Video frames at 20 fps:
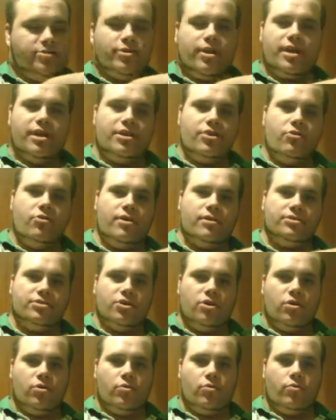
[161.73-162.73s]
try to do it
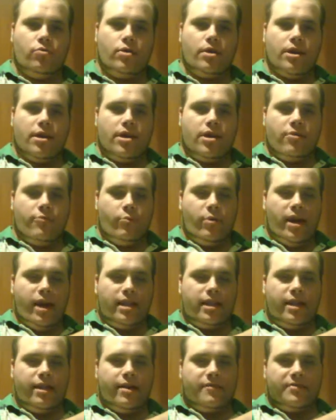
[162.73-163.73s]
so when
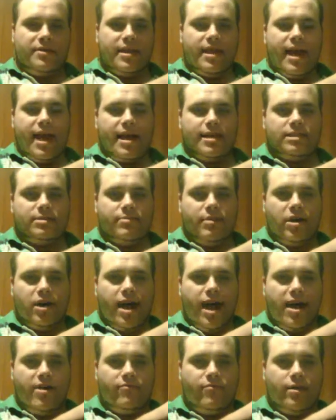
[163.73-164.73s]
I let off the gas about
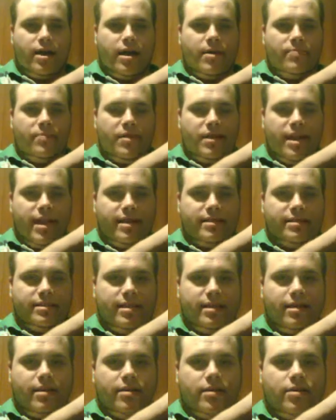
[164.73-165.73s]
halfway up the next
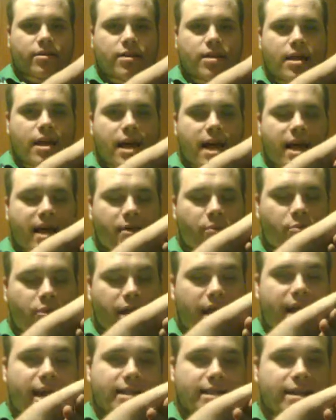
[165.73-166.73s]
hill,
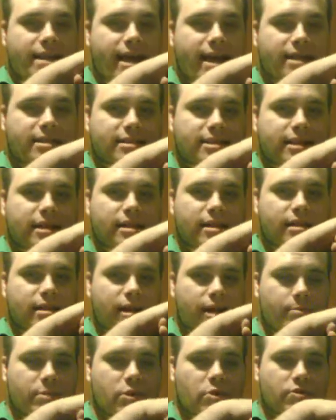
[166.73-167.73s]
when I hit the next hill,
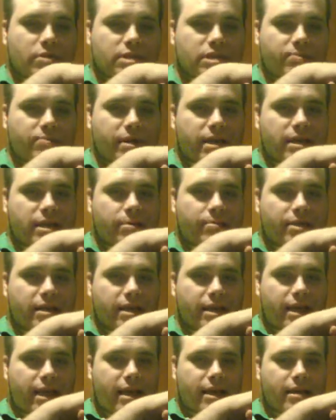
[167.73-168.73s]
I'm doing the speed limit
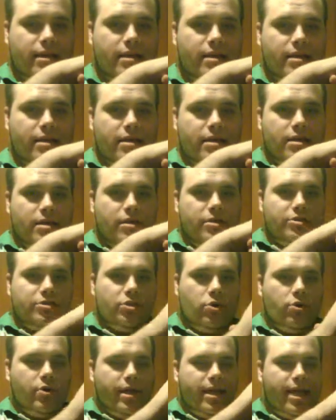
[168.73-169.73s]
again.
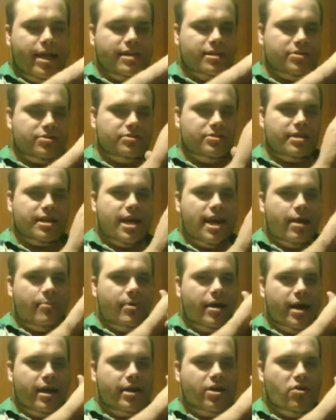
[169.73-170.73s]
So in case there's a
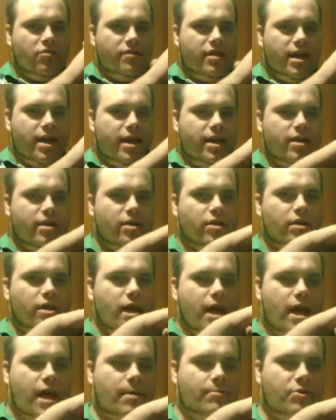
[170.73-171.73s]
cop hiding over that hill,
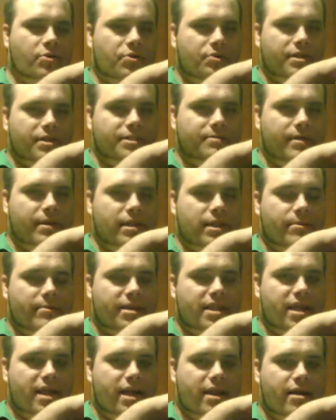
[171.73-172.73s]
I'm doing the speed
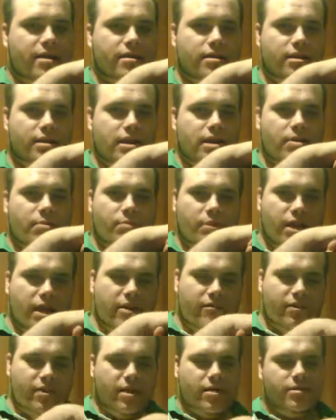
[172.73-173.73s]
limit there. But
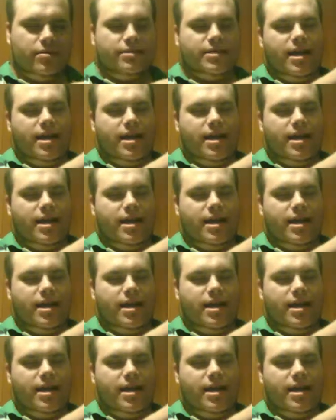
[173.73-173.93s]
every other